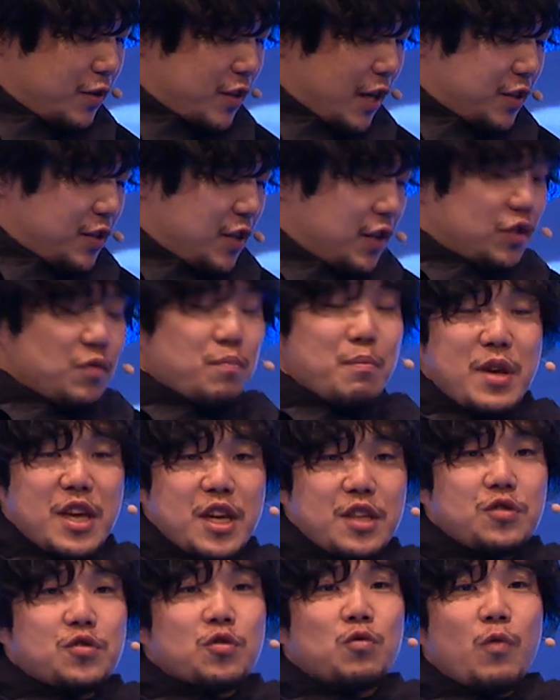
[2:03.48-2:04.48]
does it
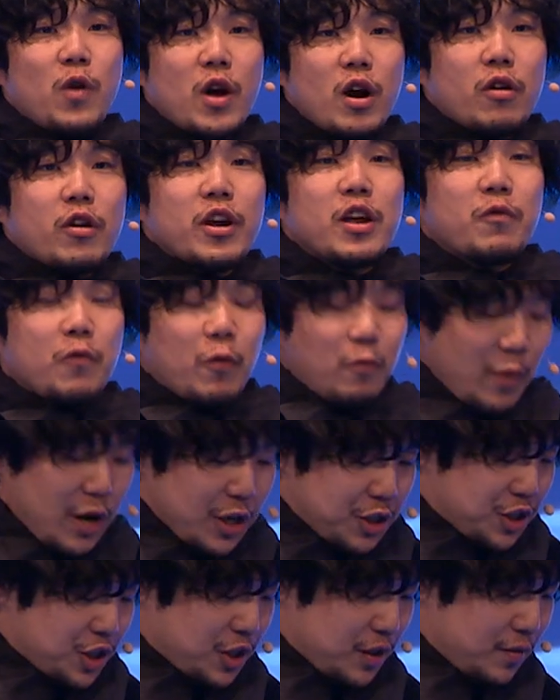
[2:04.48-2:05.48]
mean to wear
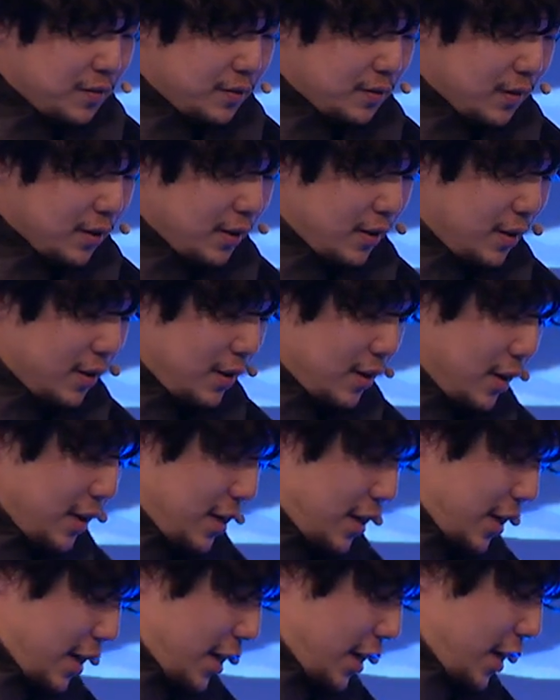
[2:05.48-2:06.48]
information
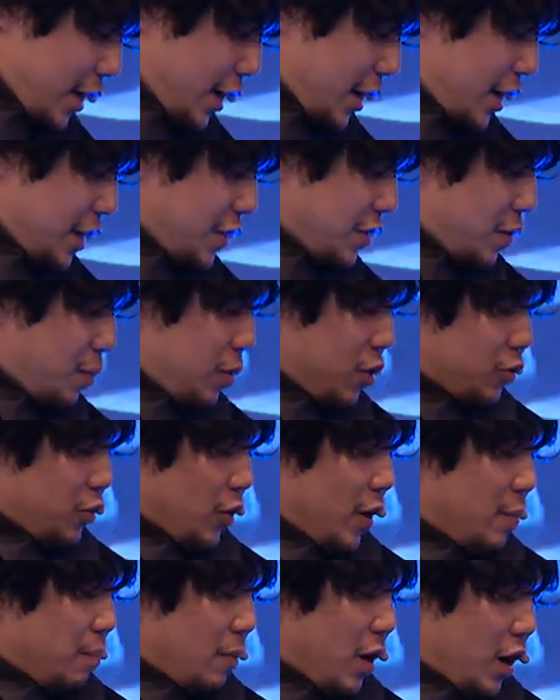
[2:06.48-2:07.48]
in the
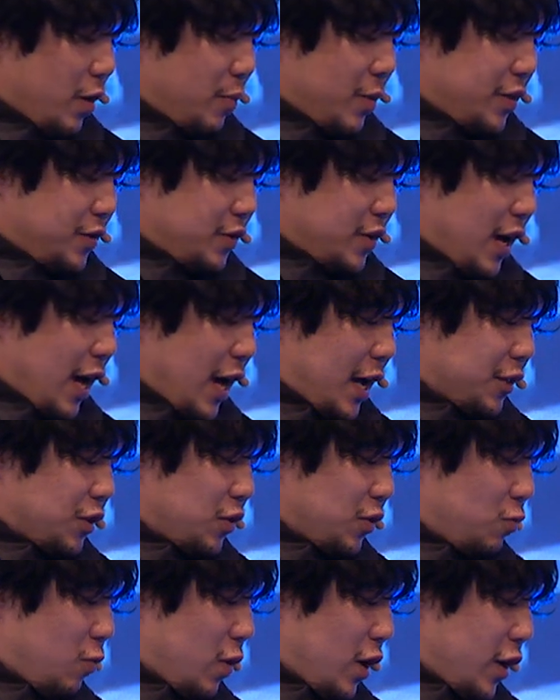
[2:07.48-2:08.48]
built environment,
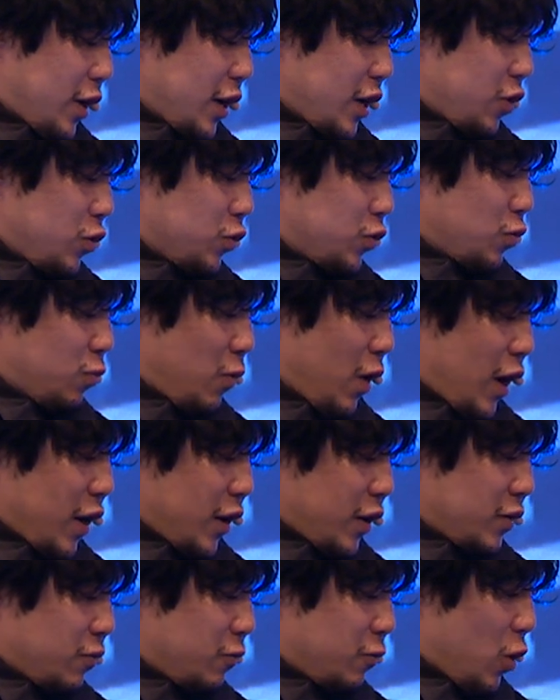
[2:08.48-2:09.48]
and why would
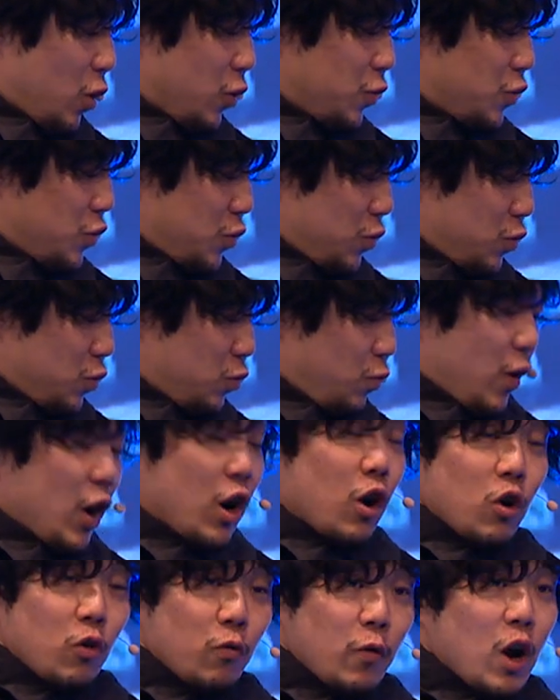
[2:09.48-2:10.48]
one want to
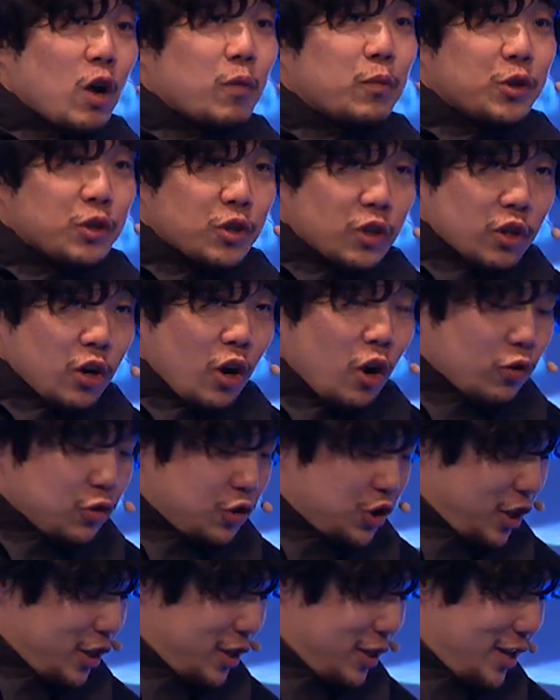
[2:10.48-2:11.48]
wear wearable
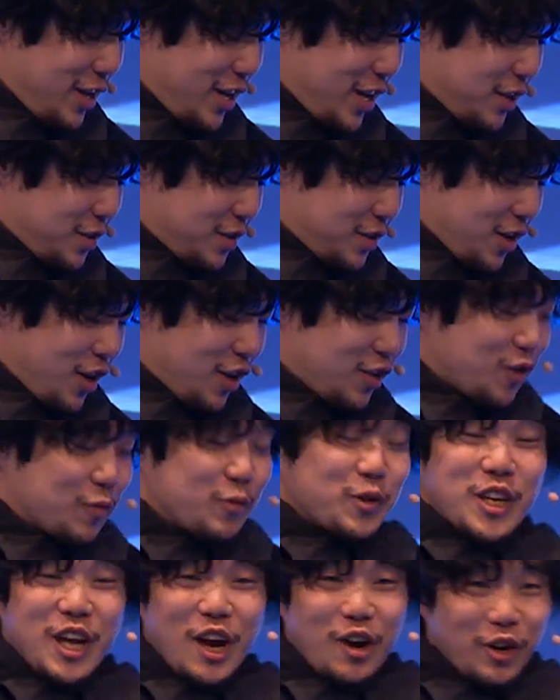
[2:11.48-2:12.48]
technology instead
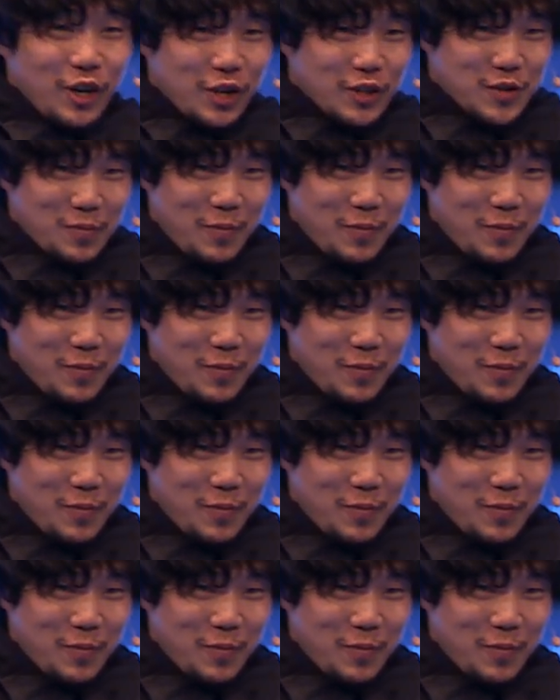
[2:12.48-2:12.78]
of carrying a